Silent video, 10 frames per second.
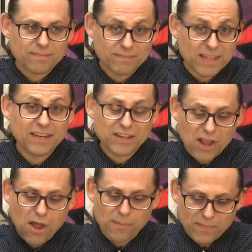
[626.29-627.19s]
Then
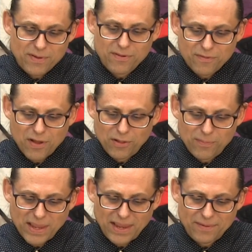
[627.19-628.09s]
come, follow
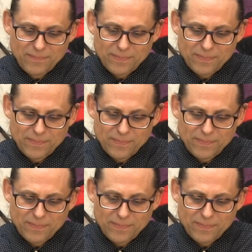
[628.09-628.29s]
me."